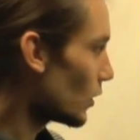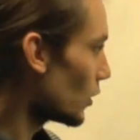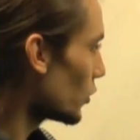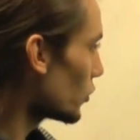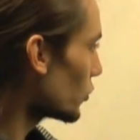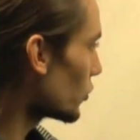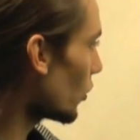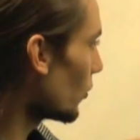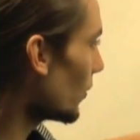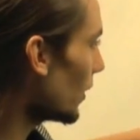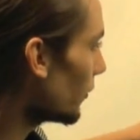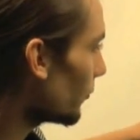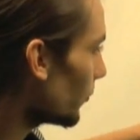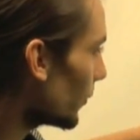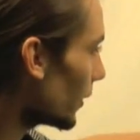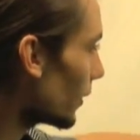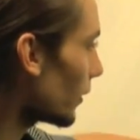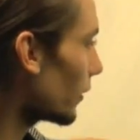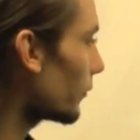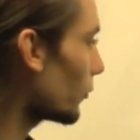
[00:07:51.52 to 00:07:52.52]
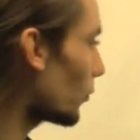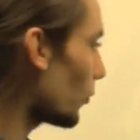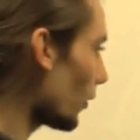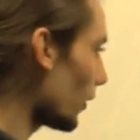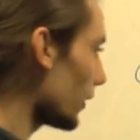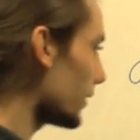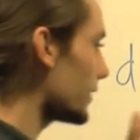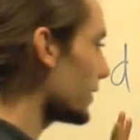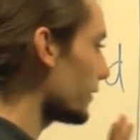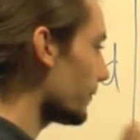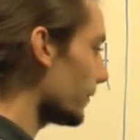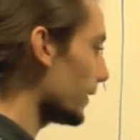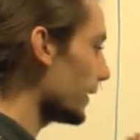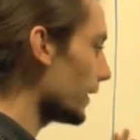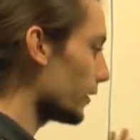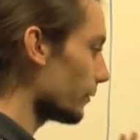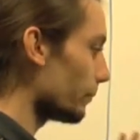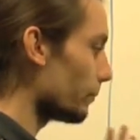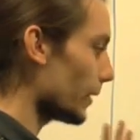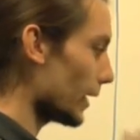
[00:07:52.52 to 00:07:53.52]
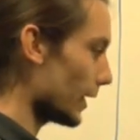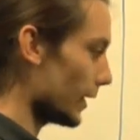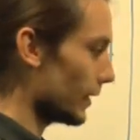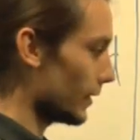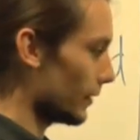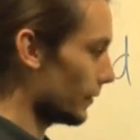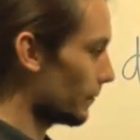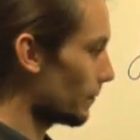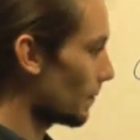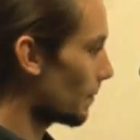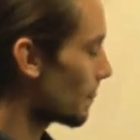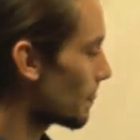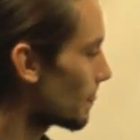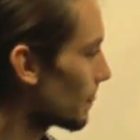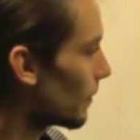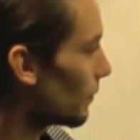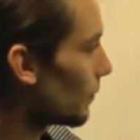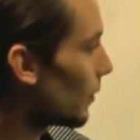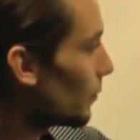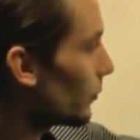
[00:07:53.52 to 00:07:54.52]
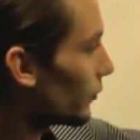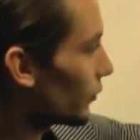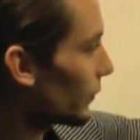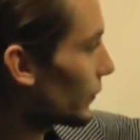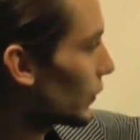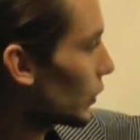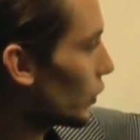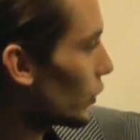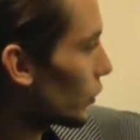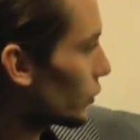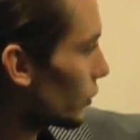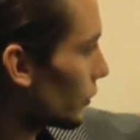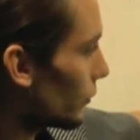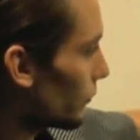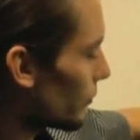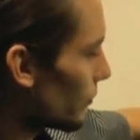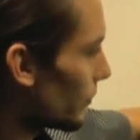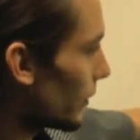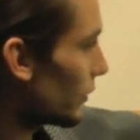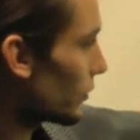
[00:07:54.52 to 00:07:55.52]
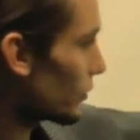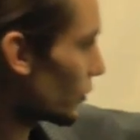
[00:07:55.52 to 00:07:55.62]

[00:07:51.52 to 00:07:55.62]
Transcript: So if we kind of qualitatively compare the moments of inertia from this